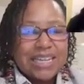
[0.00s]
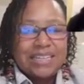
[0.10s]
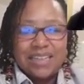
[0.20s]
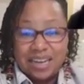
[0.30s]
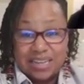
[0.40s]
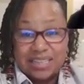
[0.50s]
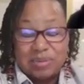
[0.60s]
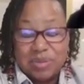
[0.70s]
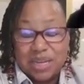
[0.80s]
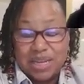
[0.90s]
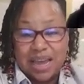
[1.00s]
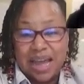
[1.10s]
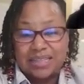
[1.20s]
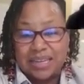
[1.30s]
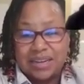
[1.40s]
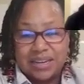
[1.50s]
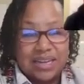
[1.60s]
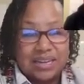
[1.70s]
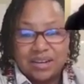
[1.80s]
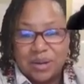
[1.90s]
Yeah, because I see
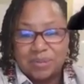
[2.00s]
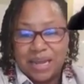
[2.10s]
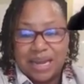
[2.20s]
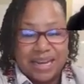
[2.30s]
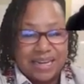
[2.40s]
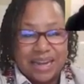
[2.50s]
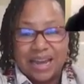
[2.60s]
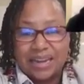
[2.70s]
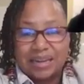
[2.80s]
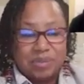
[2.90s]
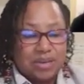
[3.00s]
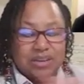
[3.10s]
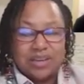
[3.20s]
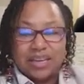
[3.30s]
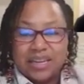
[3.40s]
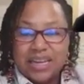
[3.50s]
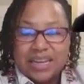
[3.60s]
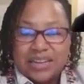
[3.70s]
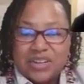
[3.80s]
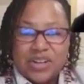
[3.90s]
he up late at night and he be cooking,
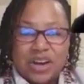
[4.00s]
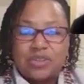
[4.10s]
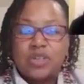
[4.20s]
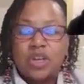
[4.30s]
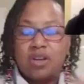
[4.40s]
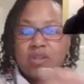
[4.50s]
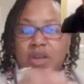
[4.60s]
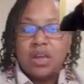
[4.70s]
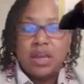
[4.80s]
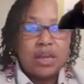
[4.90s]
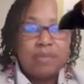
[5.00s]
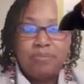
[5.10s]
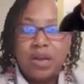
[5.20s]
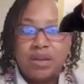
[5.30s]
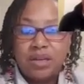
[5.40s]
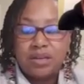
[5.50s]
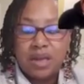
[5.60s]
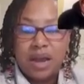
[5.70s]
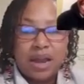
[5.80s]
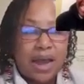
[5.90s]
so $1 million
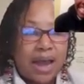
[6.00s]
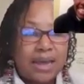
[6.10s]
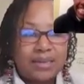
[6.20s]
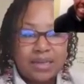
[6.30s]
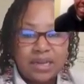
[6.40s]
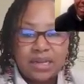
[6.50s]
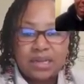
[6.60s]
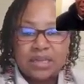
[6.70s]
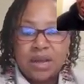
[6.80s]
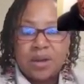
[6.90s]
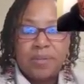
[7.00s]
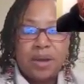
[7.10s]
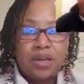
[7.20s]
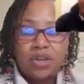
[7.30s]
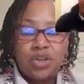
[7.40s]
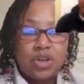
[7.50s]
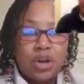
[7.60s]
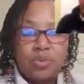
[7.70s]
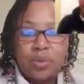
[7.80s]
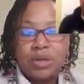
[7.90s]
ideas, but
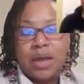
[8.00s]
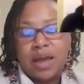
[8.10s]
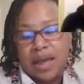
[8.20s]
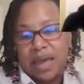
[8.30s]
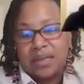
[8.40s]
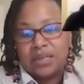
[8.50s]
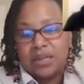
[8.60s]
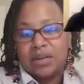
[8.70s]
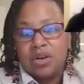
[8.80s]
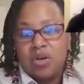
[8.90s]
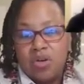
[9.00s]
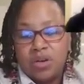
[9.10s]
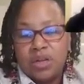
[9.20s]
we're not acting on the